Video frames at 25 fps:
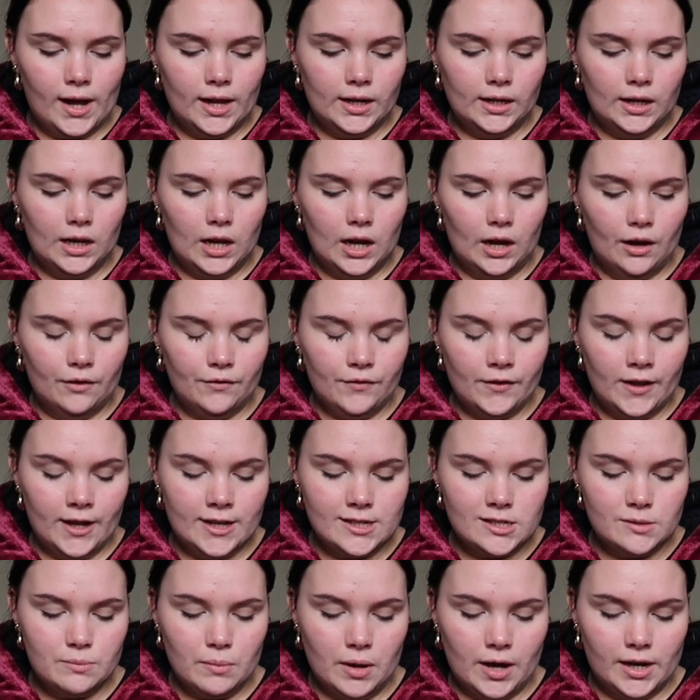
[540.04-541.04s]
and love,
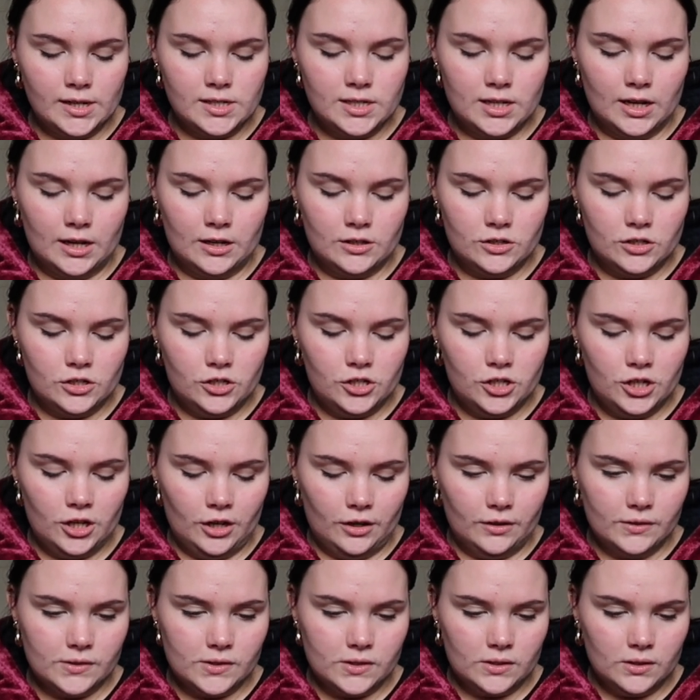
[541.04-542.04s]
it's my turn to
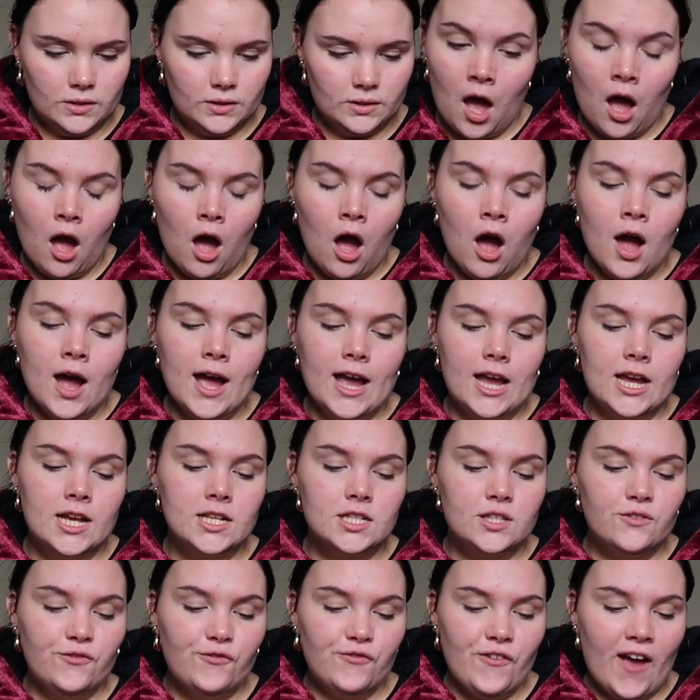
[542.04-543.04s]
choose.
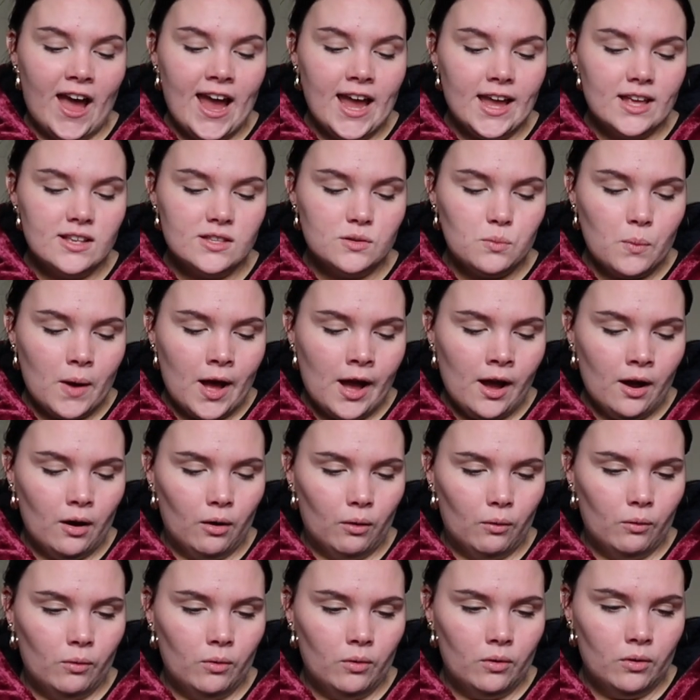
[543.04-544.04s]
It's Faye as
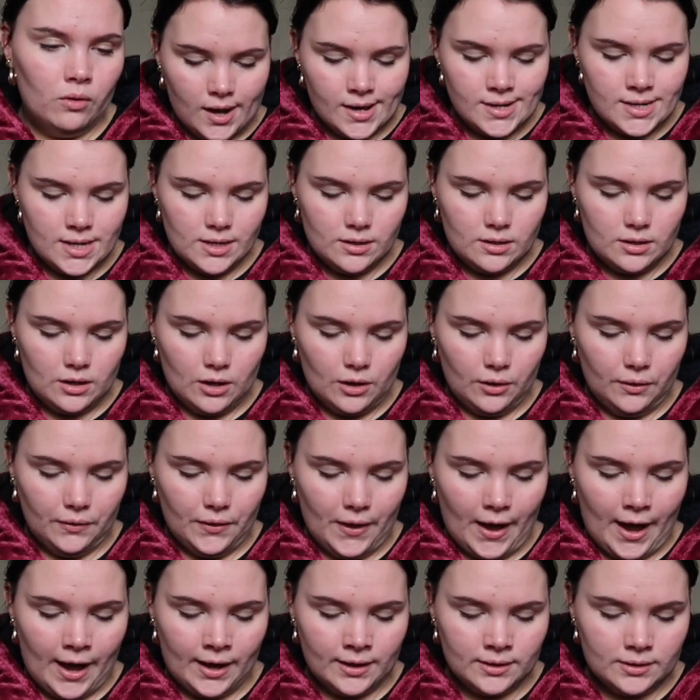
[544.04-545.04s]
well. I didn't know
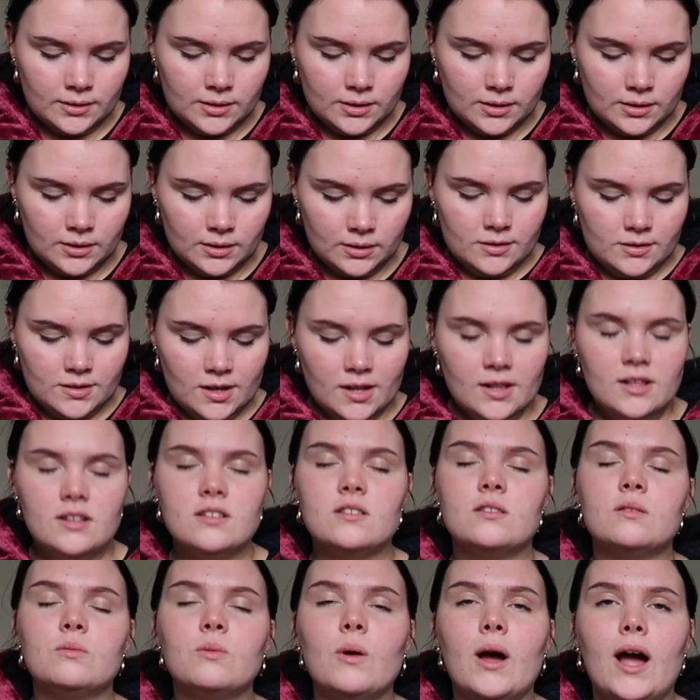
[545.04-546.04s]
that. See, this
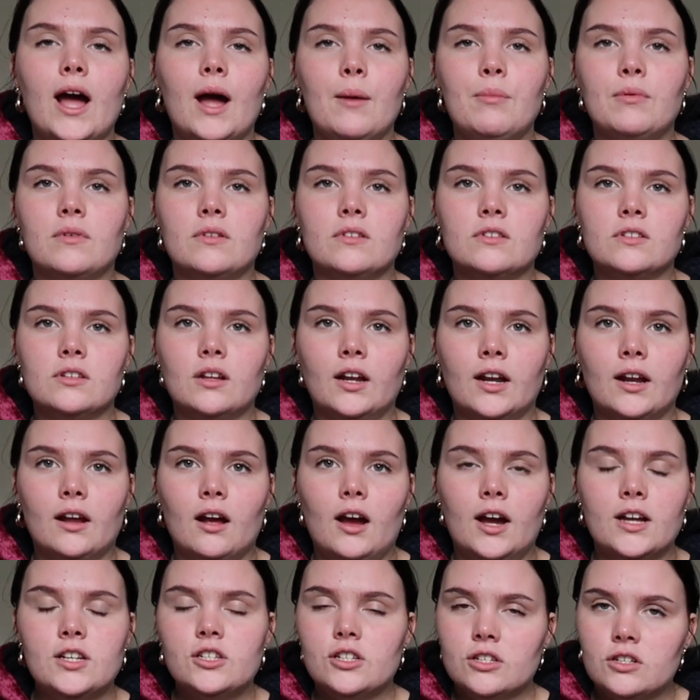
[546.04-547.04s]
is what happens. Like,
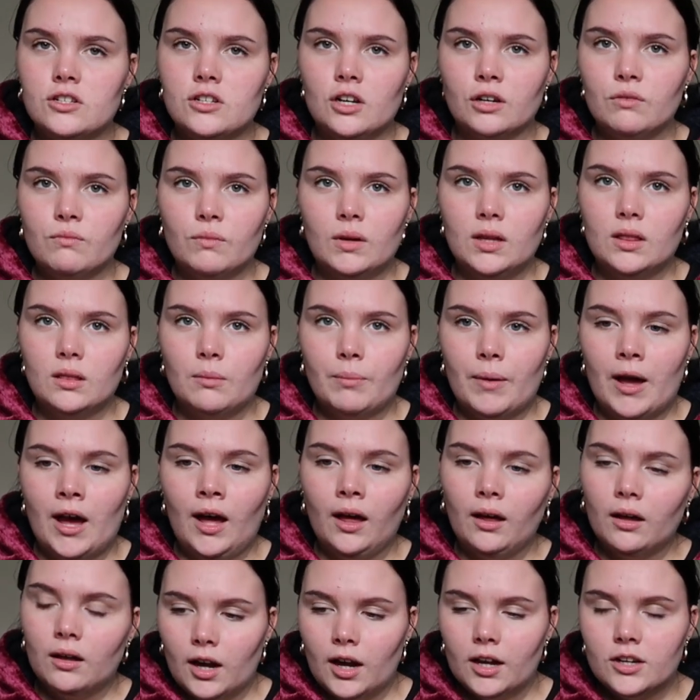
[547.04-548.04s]
I just don't read the
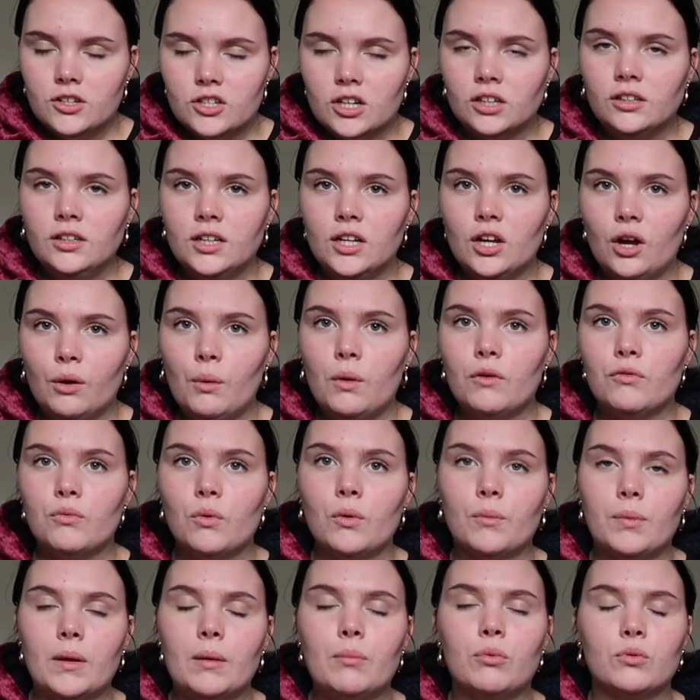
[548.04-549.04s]
back. I generally go off
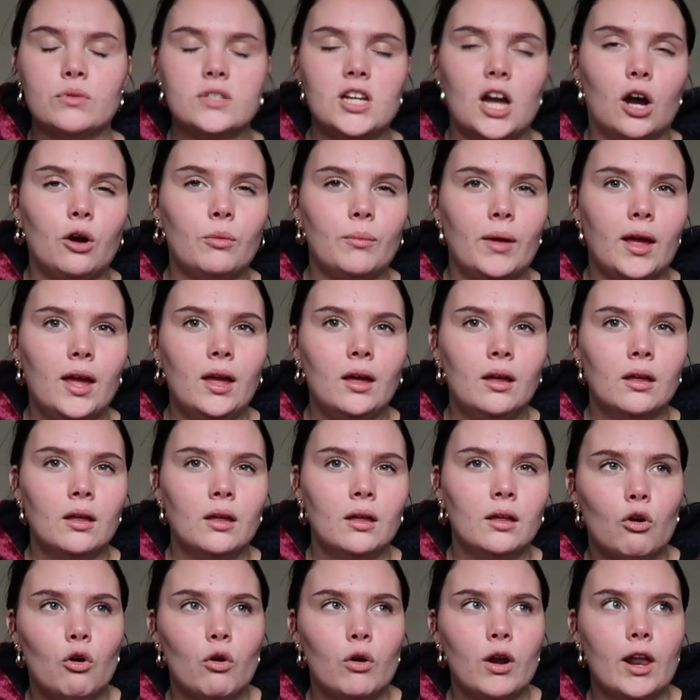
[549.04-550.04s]
what people tell me,
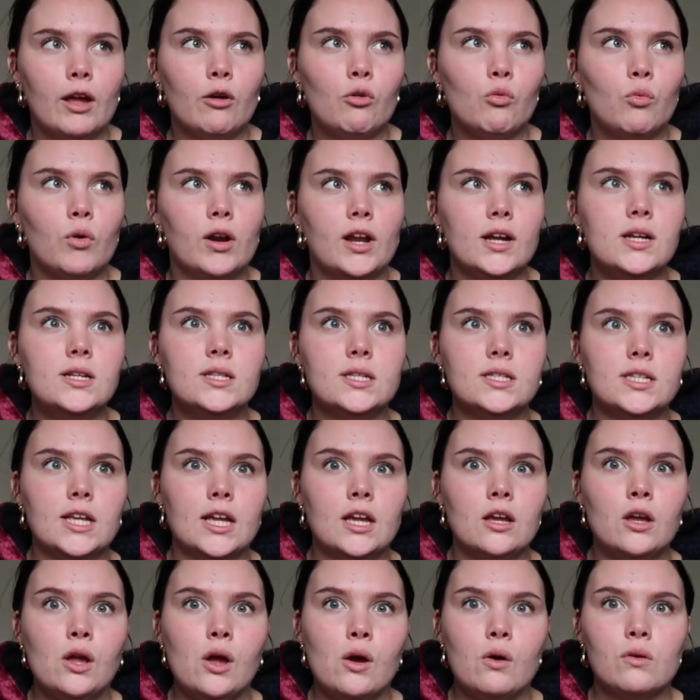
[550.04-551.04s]
or like what I
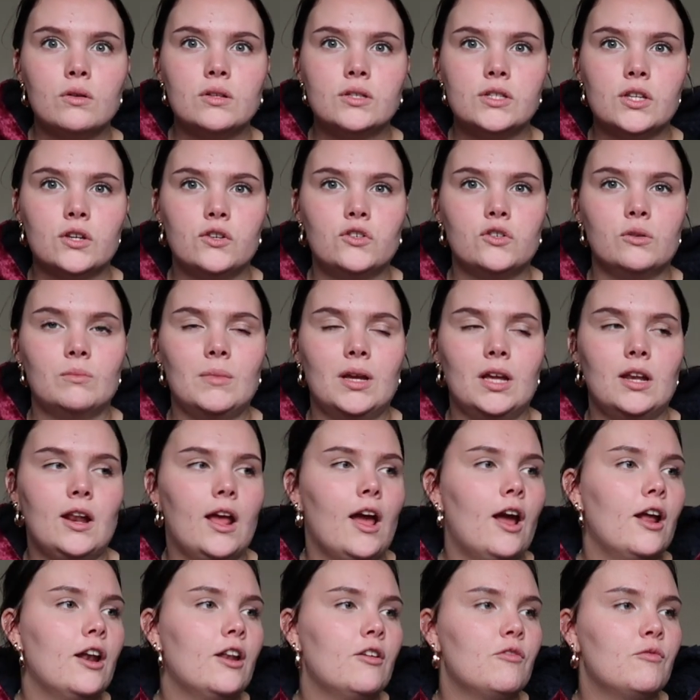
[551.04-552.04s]
see on social
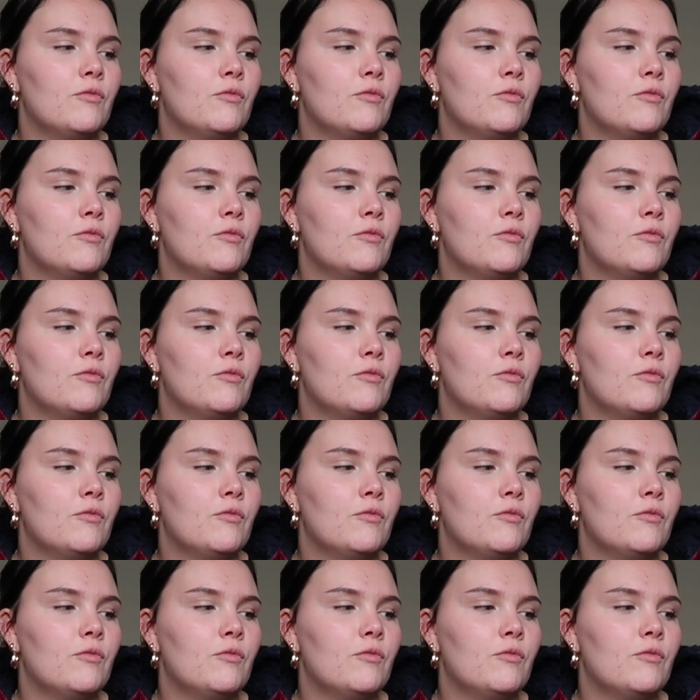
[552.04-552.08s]
media